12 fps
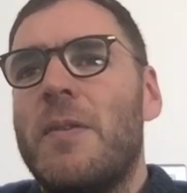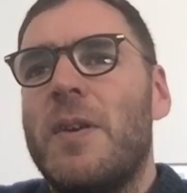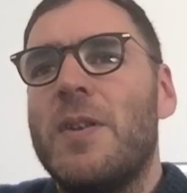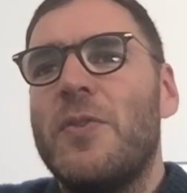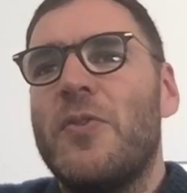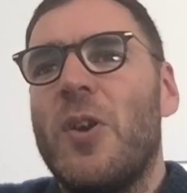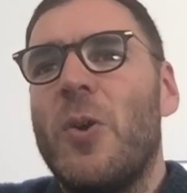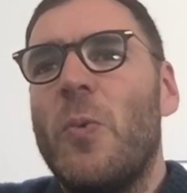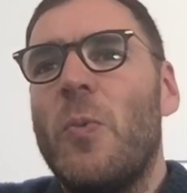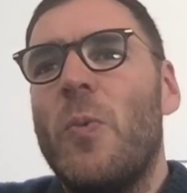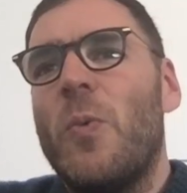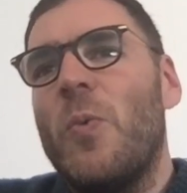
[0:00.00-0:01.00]
And
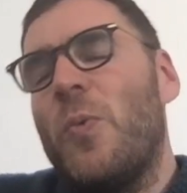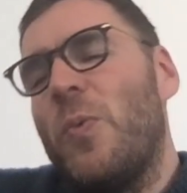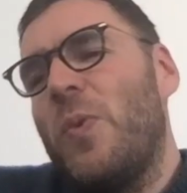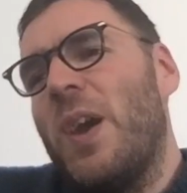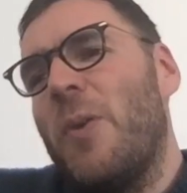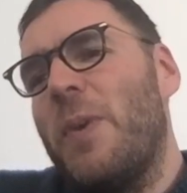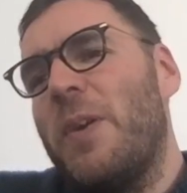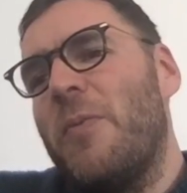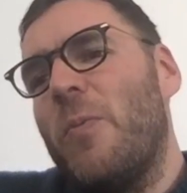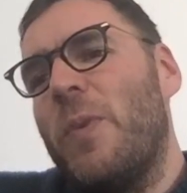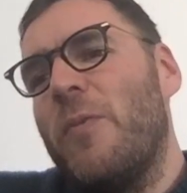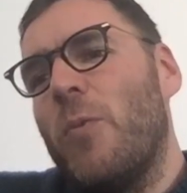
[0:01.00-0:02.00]
so,
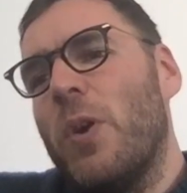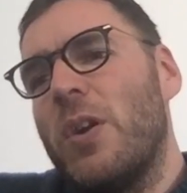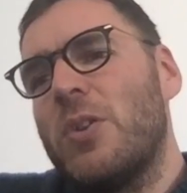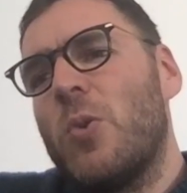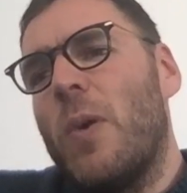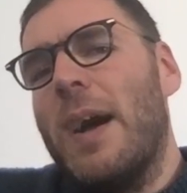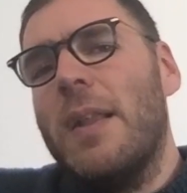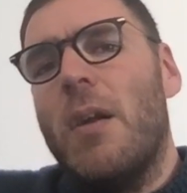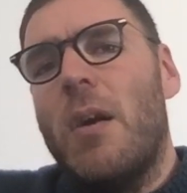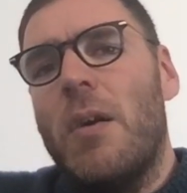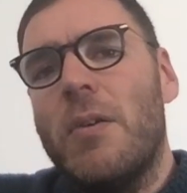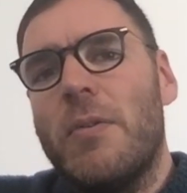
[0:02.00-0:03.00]
we've worked quite a
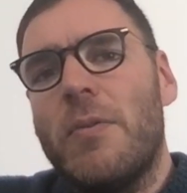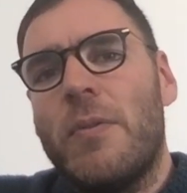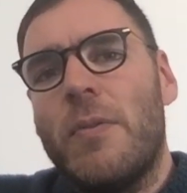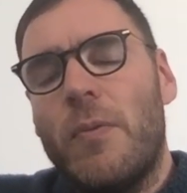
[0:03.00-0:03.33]
lot on